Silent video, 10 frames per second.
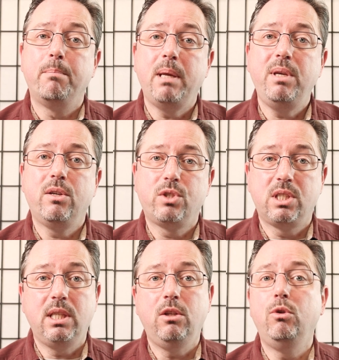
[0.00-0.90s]
But maybe there's
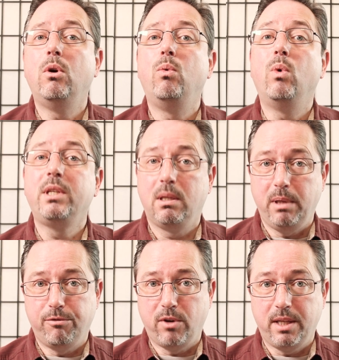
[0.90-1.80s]
a scene you don't want to
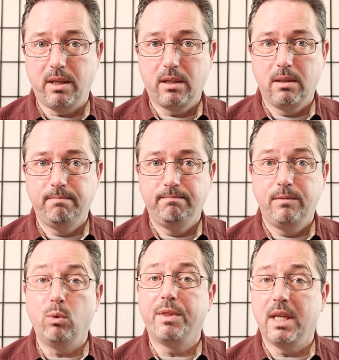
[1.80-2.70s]
be frantic.
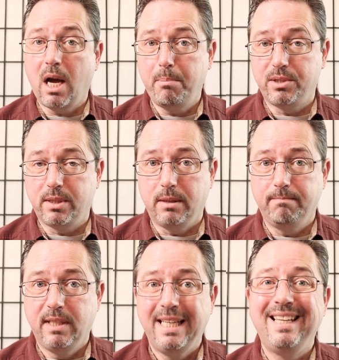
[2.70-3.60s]
You want the opposite.
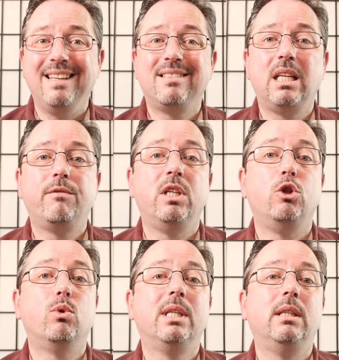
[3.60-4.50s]
Instead of an
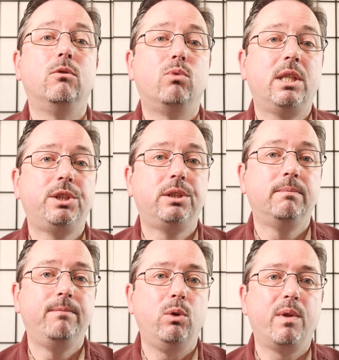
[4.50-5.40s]
adrenaline
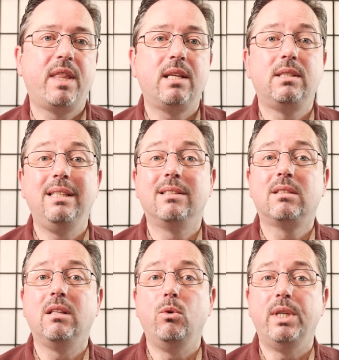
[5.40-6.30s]
rush, you want that scene to
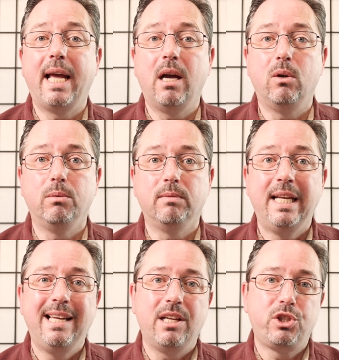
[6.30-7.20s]
slow down
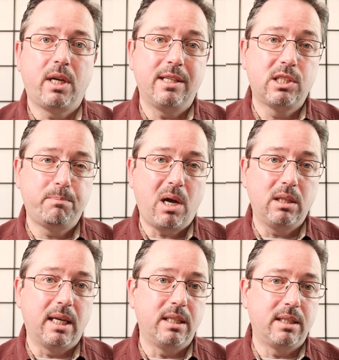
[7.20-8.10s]
and shine a
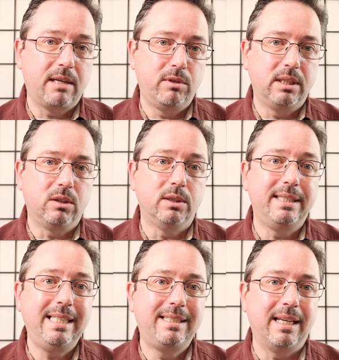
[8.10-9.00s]
spotlight on every little
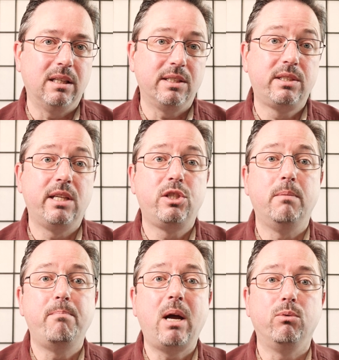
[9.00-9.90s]
detail as
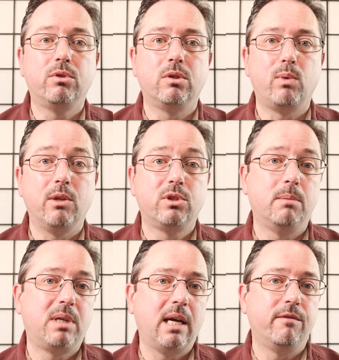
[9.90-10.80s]
tension mounts around
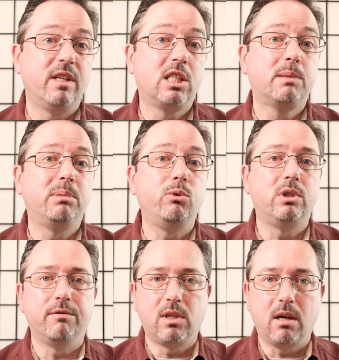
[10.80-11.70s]
some kind of
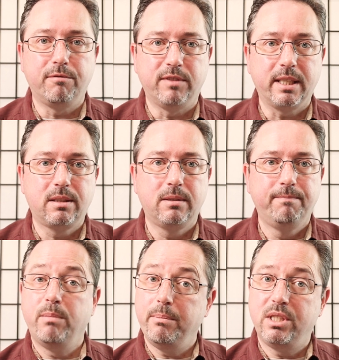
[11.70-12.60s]
explosive conflict.
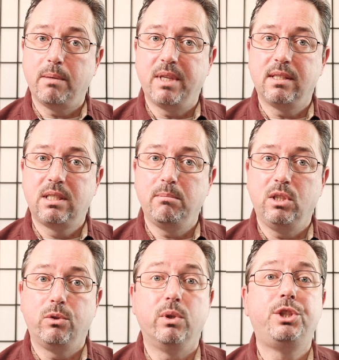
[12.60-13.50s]
Maybe something
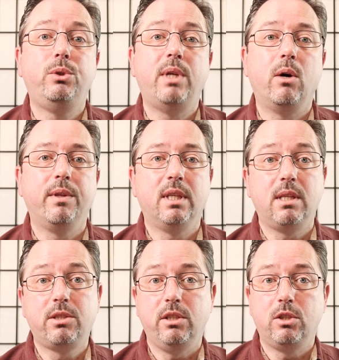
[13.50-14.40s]
similar to a shootout in the
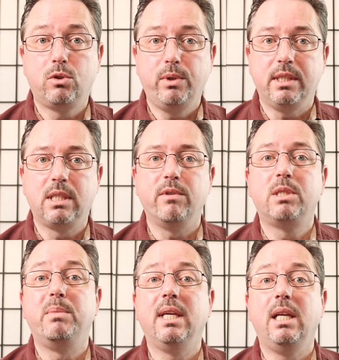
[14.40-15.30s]
dusty streets of a
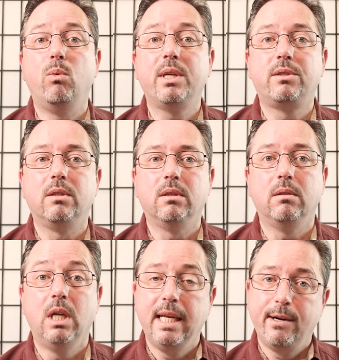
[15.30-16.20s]
spaghetti
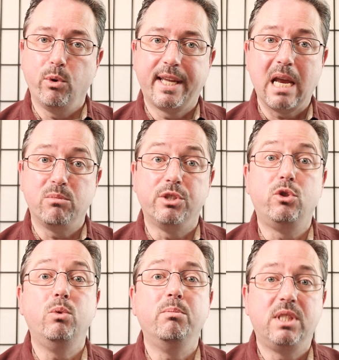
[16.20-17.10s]
western, where the camera
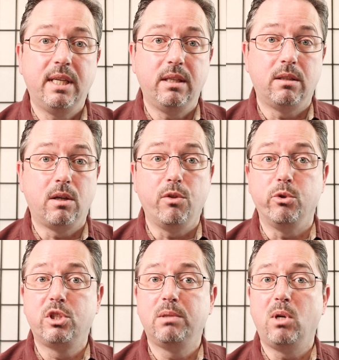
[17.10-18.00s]
zooms in on all
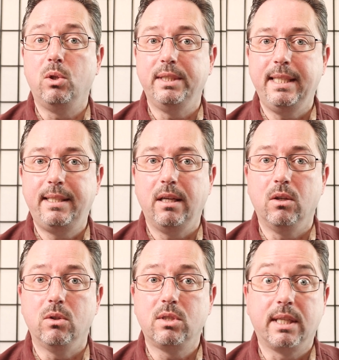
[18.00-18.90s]
those small
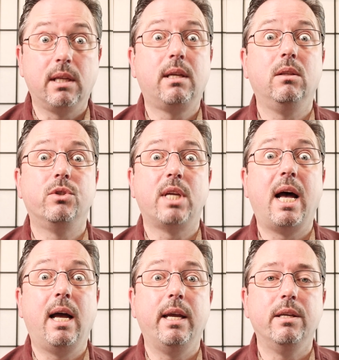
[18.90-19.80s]
details like a killer's
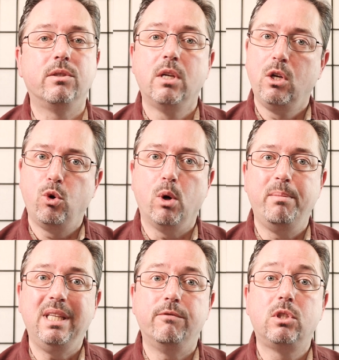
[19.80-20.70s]
eyes, or a
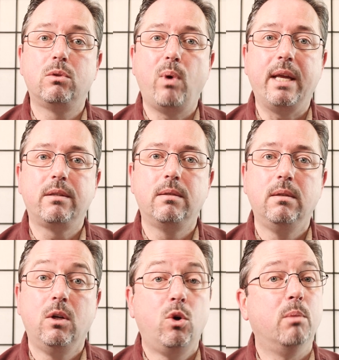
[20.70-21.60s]
bead of sweat,
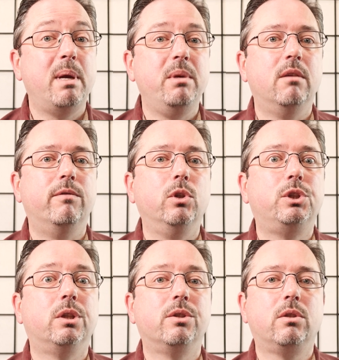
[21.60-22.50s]
or maybe the
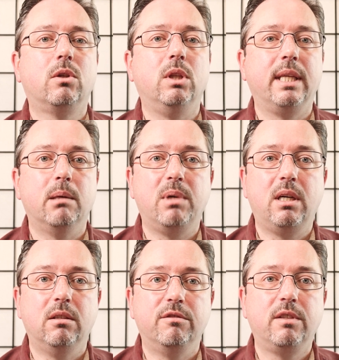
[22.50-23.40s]
vulture circling
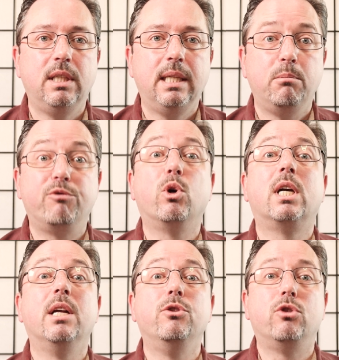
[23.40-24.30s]
above, before
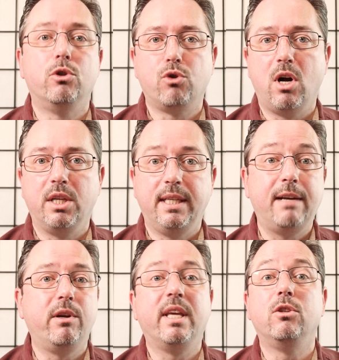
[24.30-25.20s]
guns are drawn and
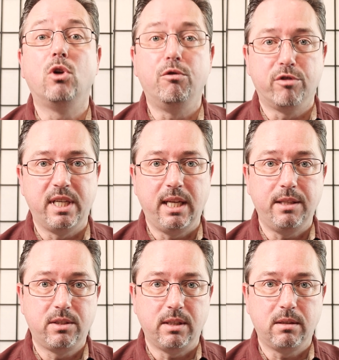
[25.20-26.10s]
everything's over in an
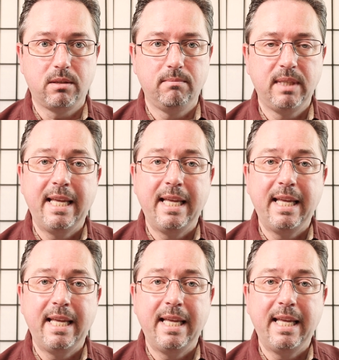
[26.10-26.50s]
instant.